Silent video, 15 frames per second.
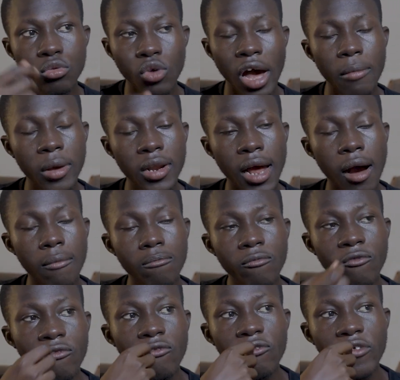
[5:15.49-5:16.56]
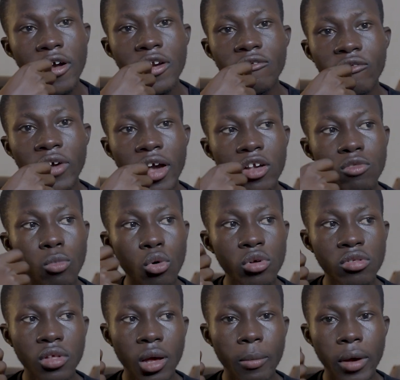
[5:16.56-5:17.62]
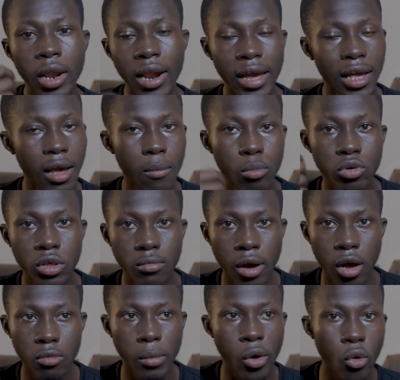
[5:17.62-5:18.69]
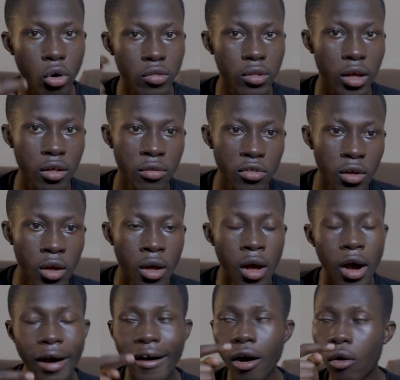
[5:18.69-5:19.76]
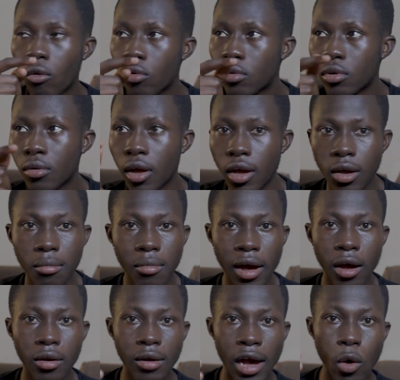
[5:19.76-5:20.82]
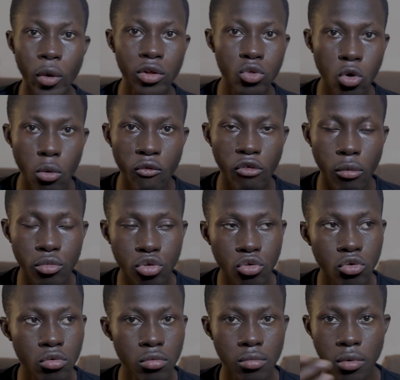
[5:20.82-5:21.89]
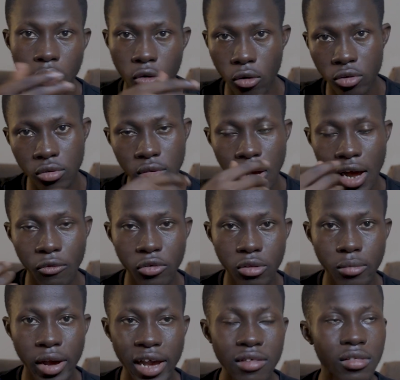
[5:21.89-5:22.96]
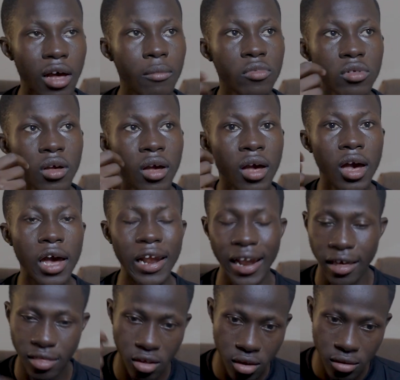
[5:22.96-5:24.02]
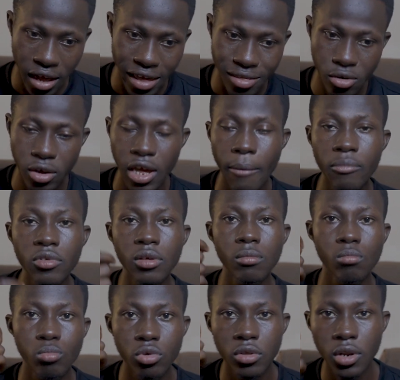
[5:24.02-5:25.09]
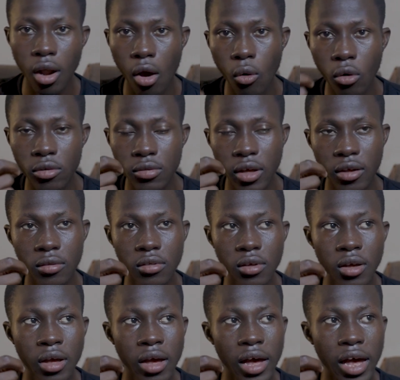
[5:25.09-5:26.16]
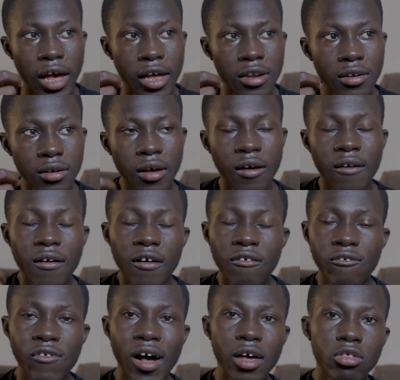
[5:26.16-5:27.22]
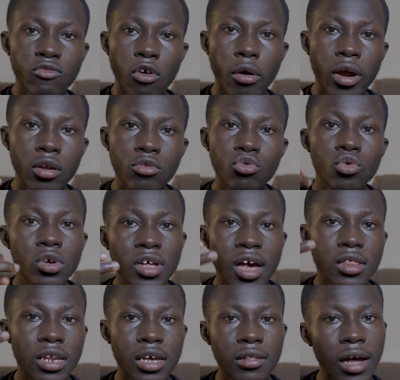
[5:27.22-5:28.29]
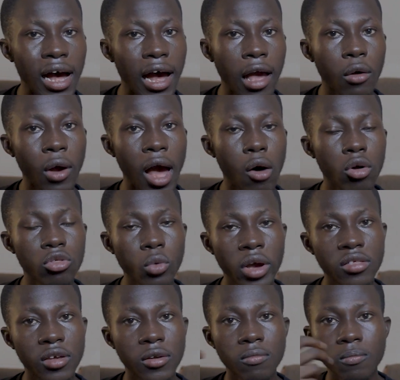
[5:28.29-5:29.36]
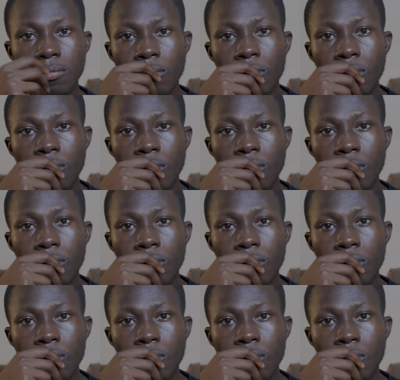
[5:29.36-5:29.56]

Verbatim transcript: So I made up very first bold step, and then I kept putting out my content. I would, um, I, I went home from school because I written my exams, and then I still I still kept putting out content. And fast forward two years later, I, I was quitting.